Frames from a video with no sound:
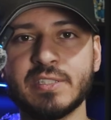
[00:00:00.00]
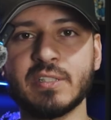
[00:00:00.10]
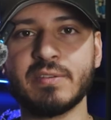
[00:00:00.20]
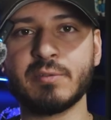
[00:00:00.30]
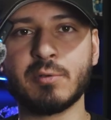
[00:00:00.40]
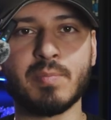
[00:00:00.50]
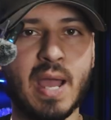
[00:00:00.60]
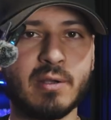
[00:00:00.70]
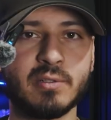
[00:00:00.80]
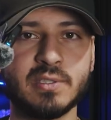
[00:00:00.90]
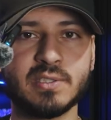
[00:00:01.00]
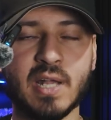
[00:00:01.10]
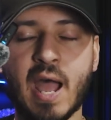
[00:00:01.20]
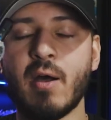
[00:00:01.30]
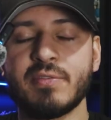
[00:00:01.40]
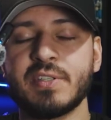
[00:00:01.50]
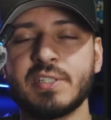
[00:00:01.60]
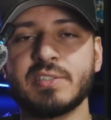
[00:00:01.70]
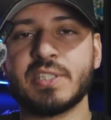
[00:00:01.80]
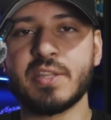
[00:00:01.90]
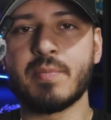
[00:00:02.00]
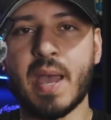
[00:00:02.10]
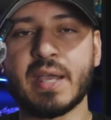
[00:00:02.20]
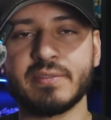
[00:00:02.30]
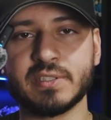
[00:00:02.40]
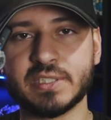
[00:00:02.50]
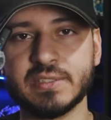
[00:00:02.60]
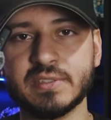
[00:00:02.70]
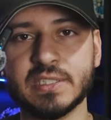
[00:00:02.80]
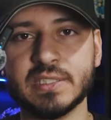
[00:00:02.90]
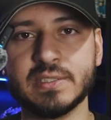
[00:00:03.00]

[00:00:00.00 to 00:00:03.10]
in your living room backwards? How often do you see the back of your TV?